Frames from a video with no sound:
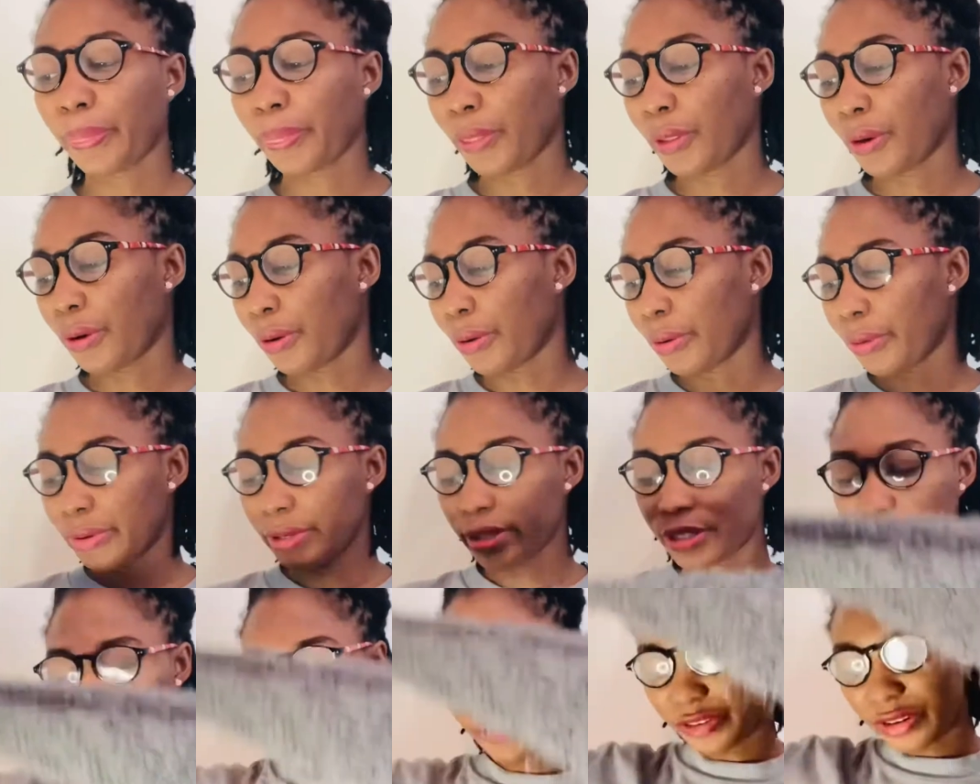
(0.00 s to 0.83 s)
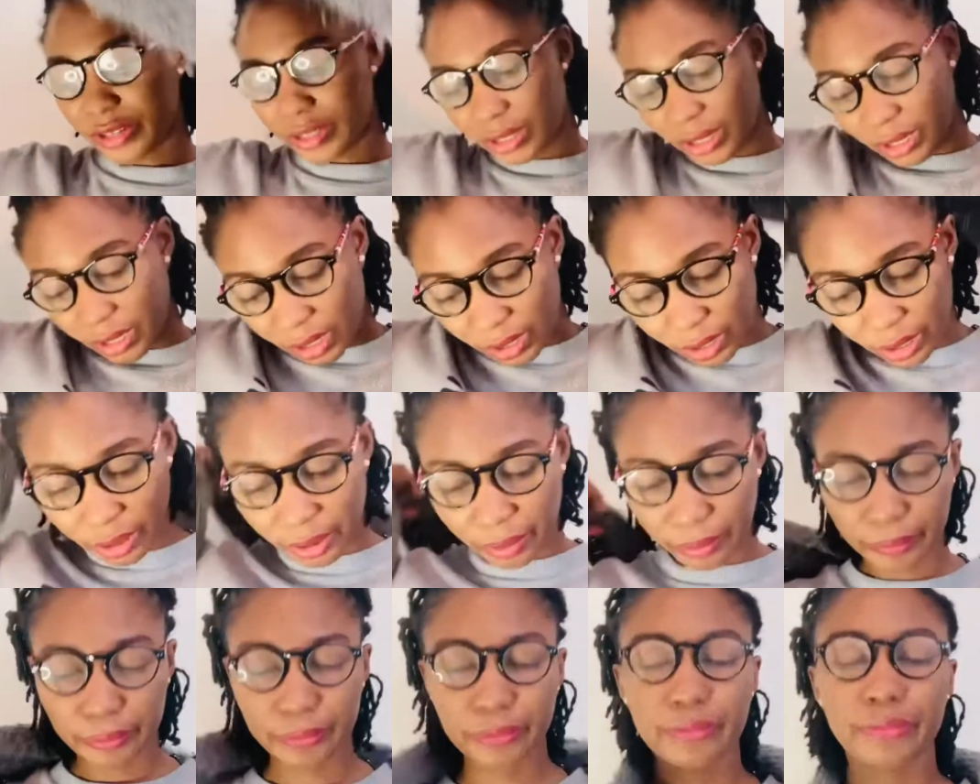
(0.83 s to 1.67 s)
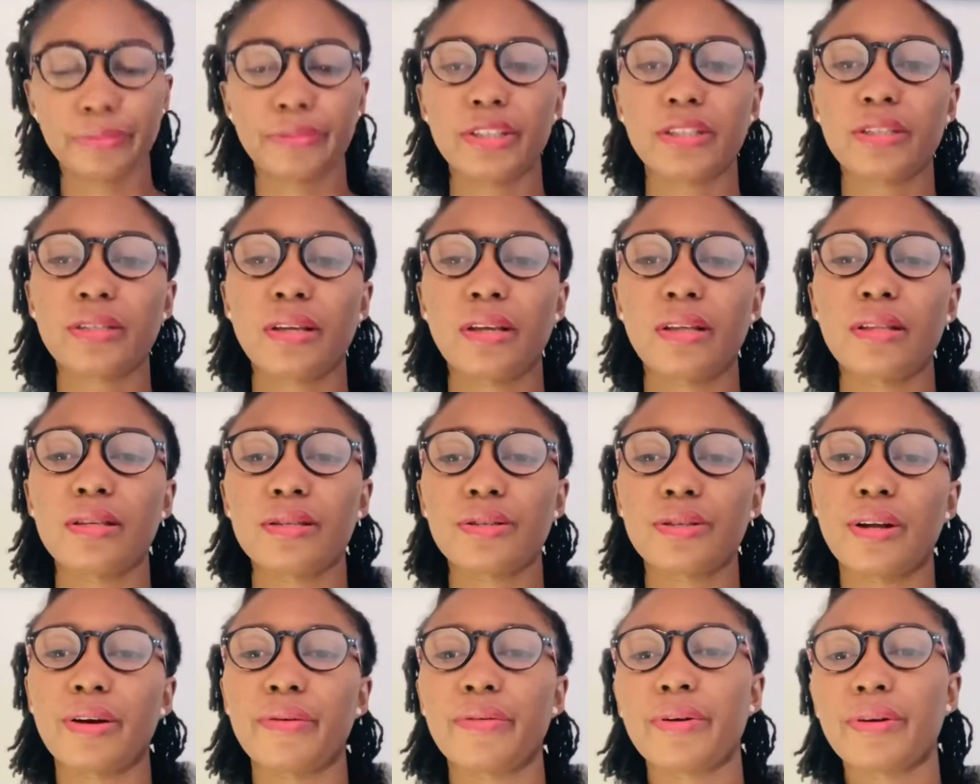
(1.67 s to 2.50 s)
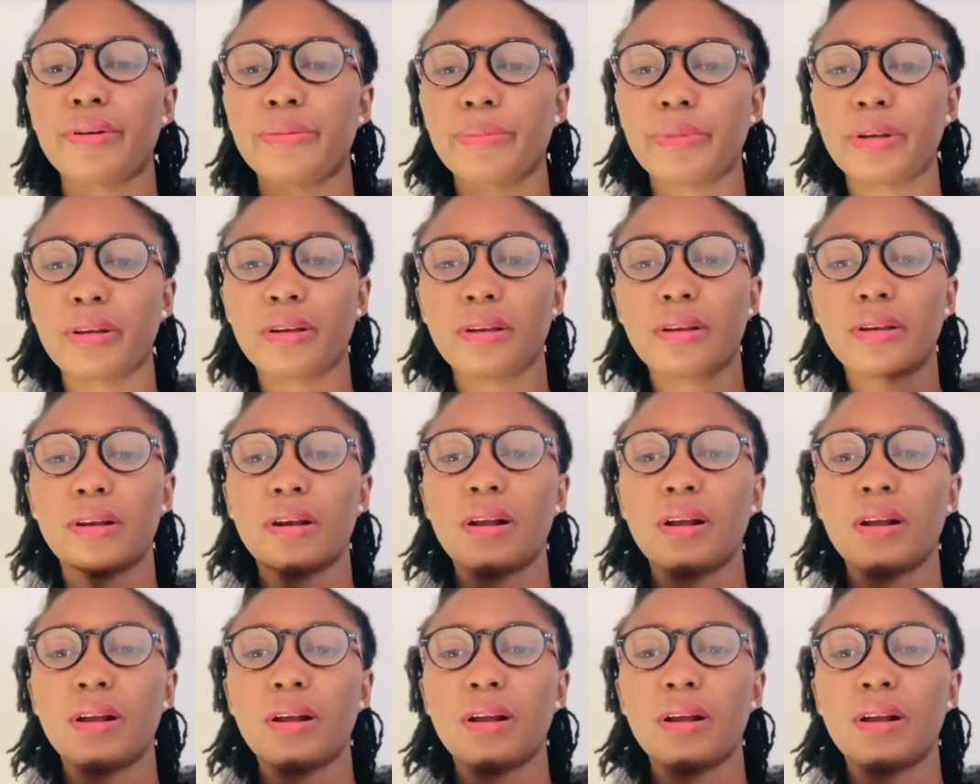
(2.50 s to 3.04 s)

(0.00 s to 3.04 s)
Oh, it's freezing in here. Let's get this around me.